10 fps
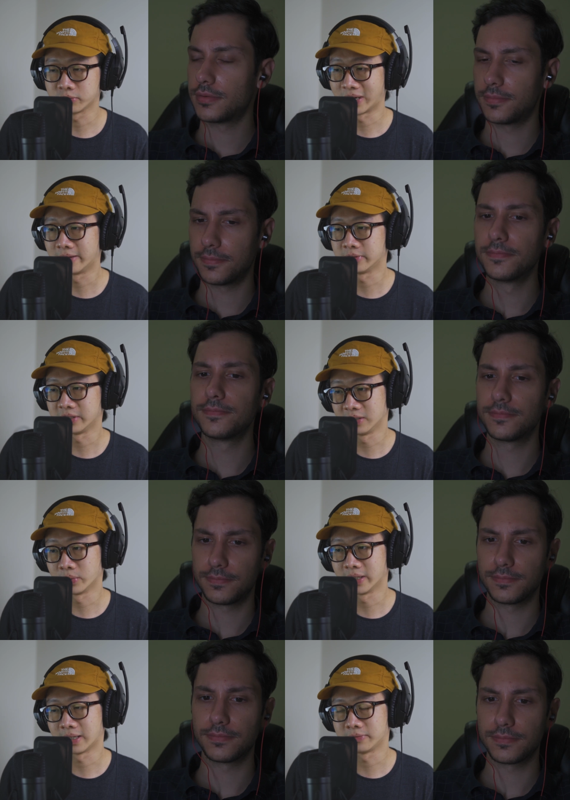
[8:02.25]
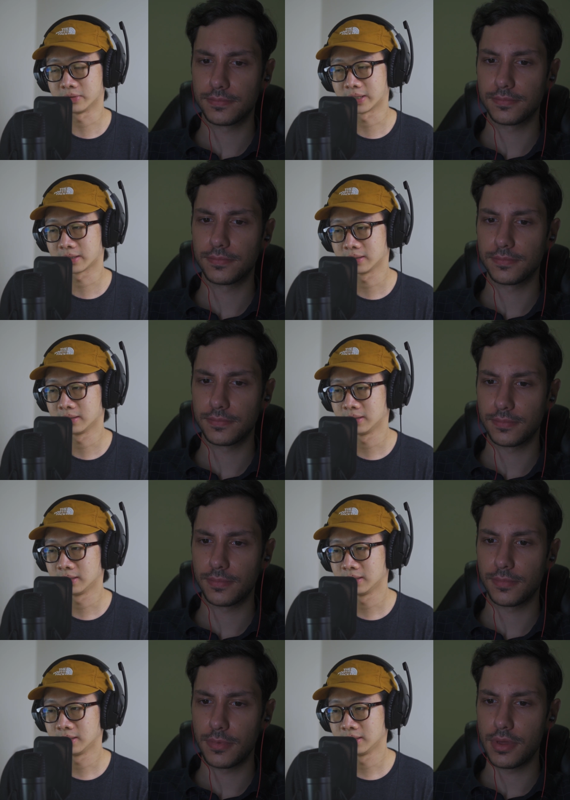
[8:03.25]
Speaker 1: mm-hmm. forever mm-hmm. in a way, I feel like.
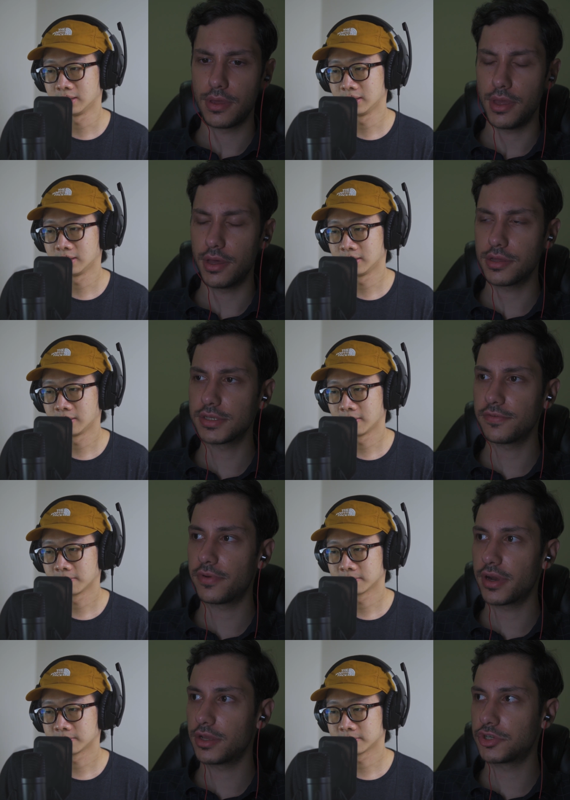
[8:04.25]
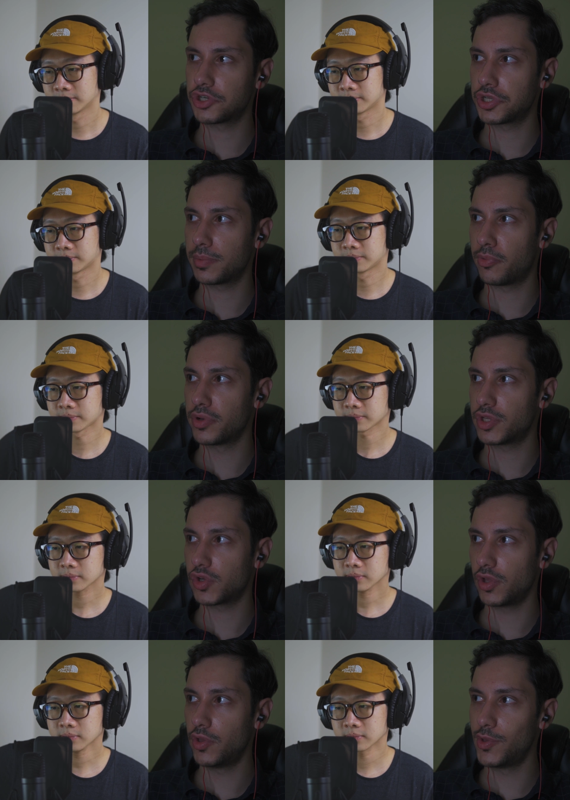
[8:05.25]
Speaker 2: Yeah, that's a very interesting point. So
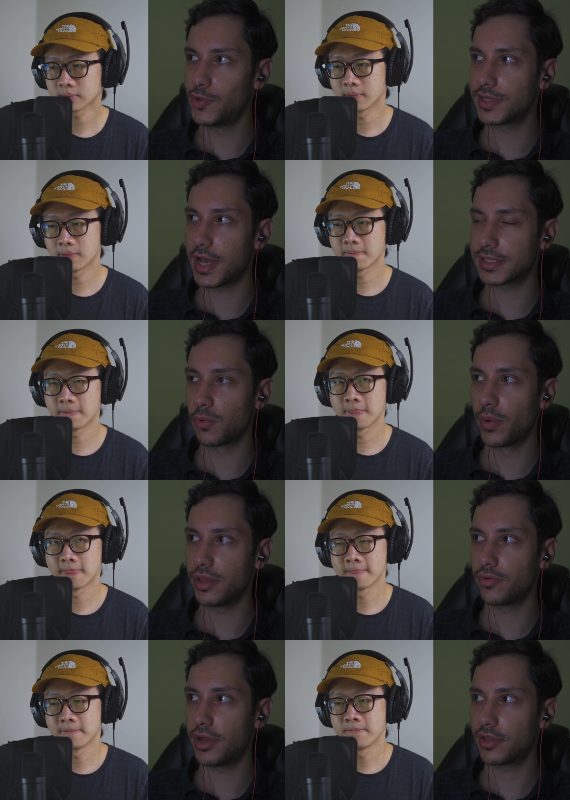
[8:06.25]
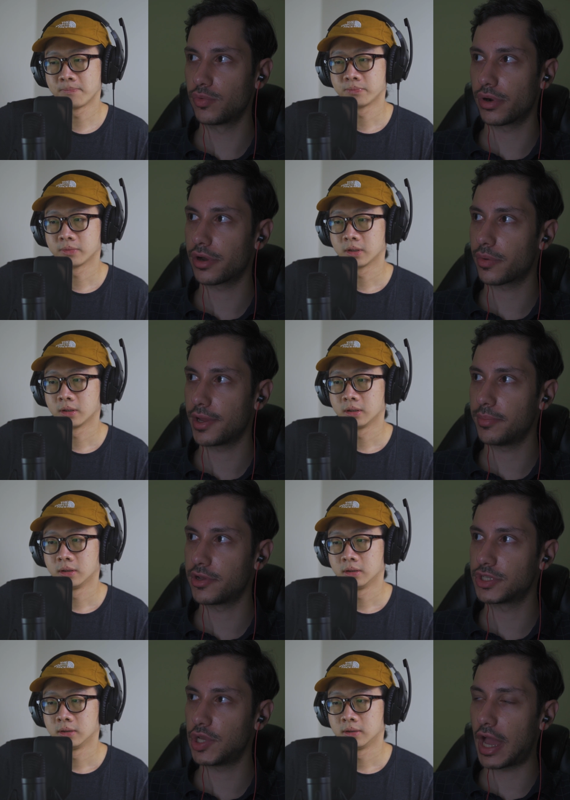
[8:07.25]
you use it as a way to network, right?
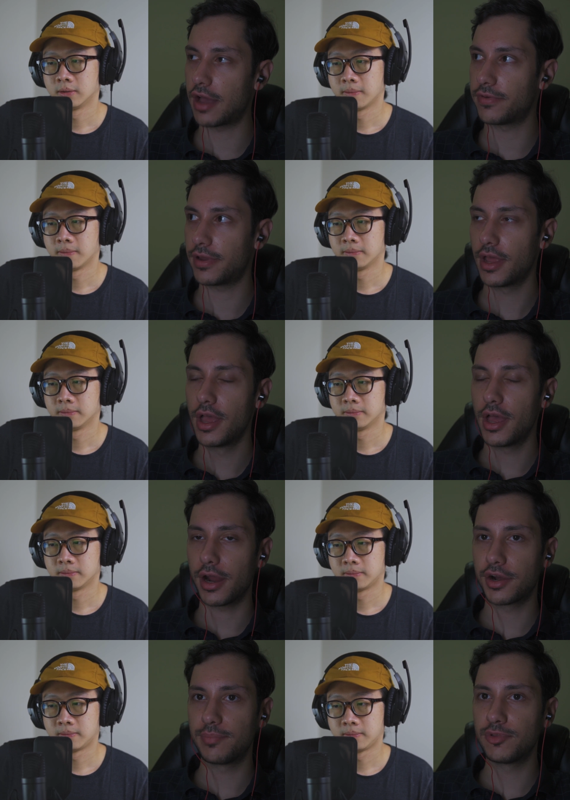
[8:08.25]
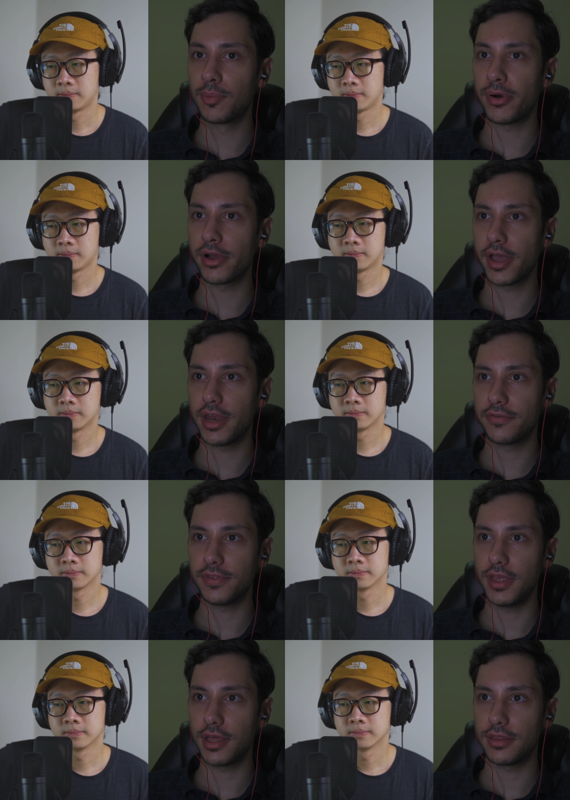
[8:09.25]
Because you have a, a CryptoPunk
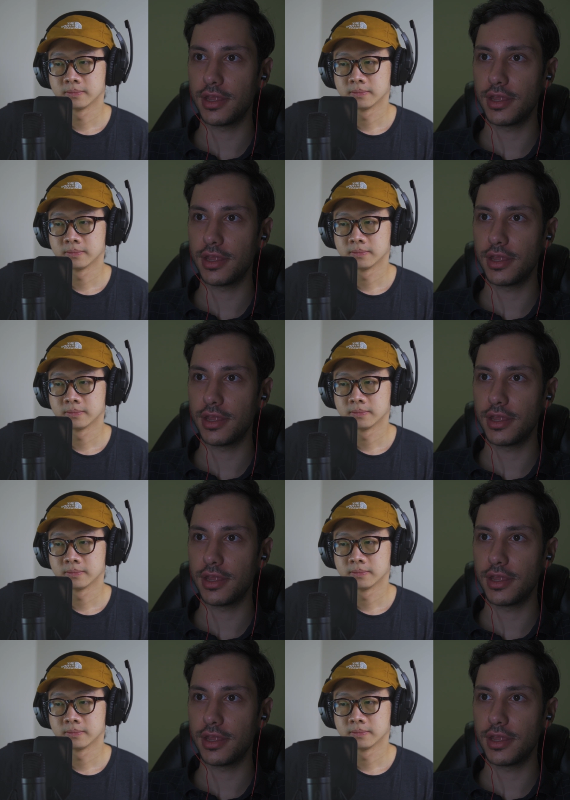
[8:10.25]
NFT and